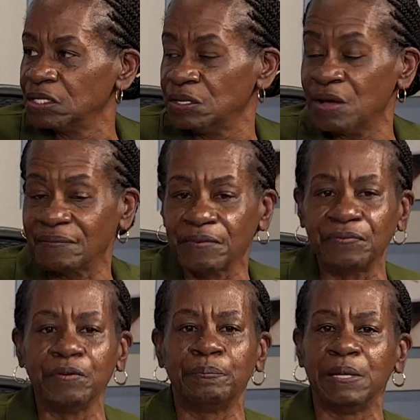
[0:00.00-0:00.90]
You have a
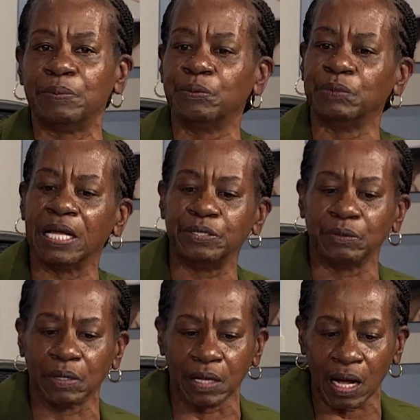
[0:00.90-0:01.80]
few people when they do
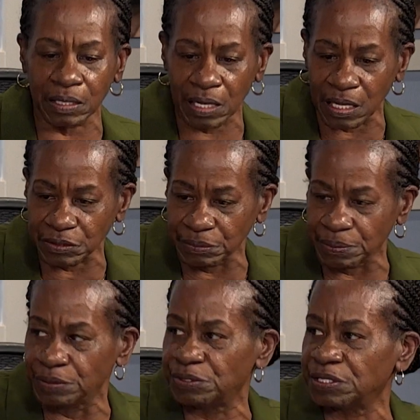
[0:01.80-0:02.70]
a lot of
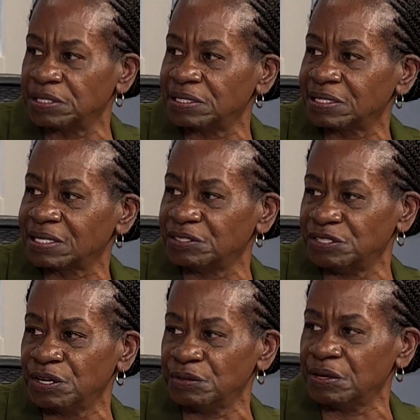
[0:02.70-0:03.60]
contributions, because
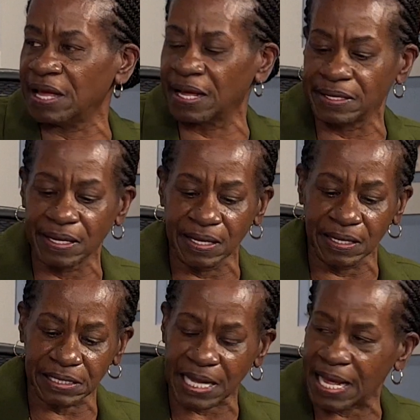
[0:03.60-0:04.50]
you had
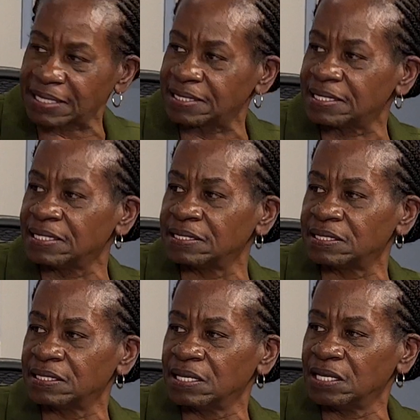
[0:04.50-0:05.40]

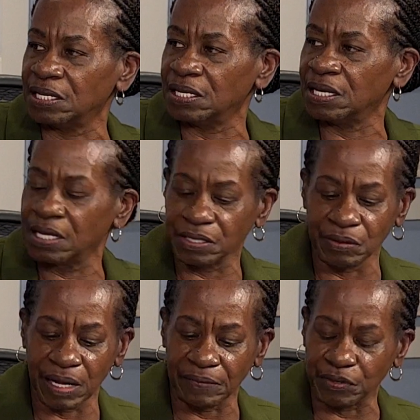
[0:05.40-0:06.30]
taxes, you
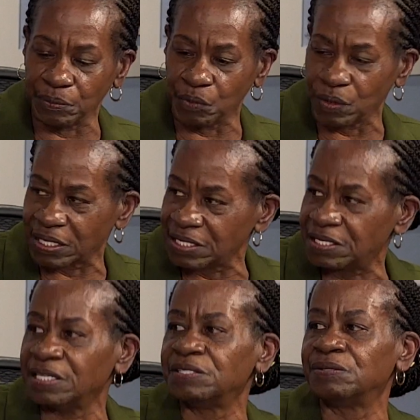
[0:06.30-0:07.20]
have your mortgage
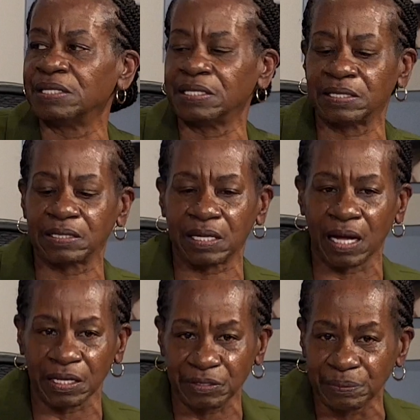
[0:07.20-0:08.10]
interest,
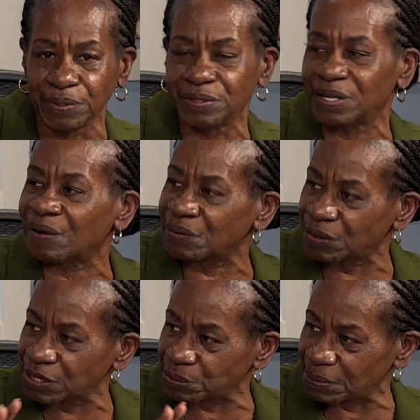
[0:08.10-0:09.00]
contribution, all
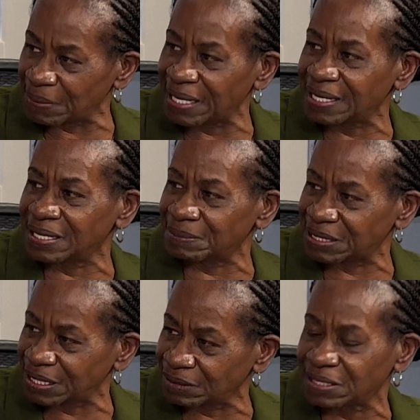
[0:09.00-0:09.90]
those would make it up,
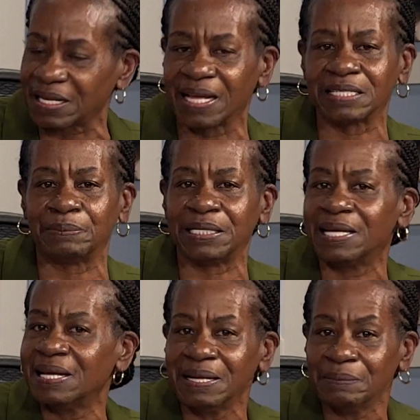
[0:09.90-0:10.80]
sales tax, but
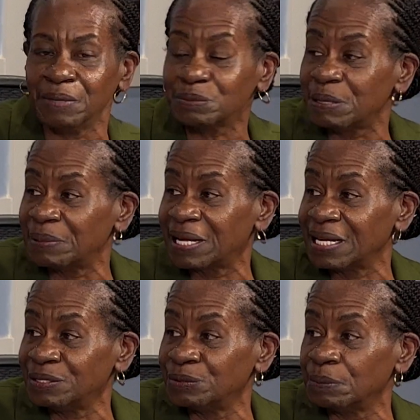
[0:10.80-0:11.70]
most people
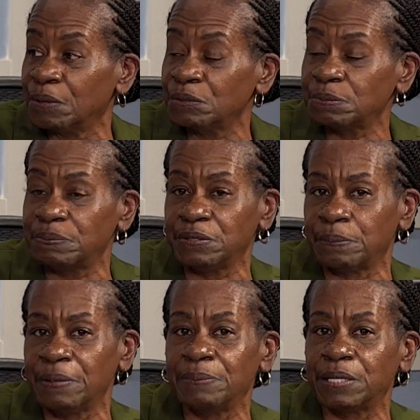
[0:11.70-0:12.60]
can't do it. The
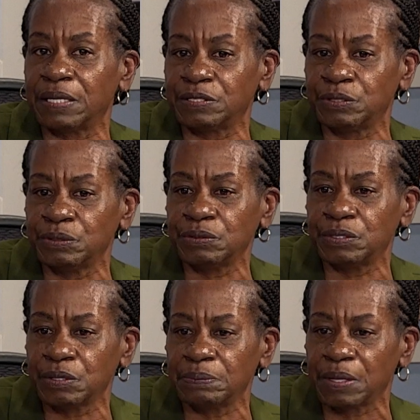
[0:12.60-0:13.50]
people that
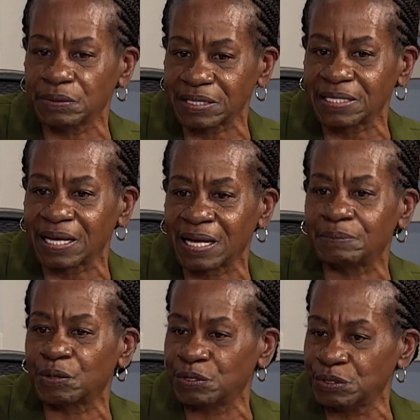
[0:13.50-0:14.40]
do it most of the time
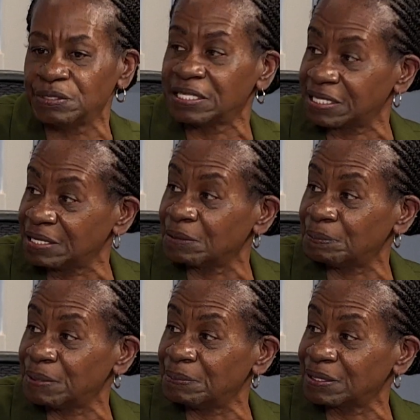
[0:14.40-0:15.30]
are usually single
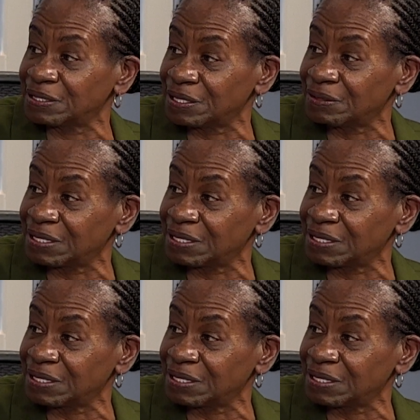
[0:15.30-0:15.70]
people, because their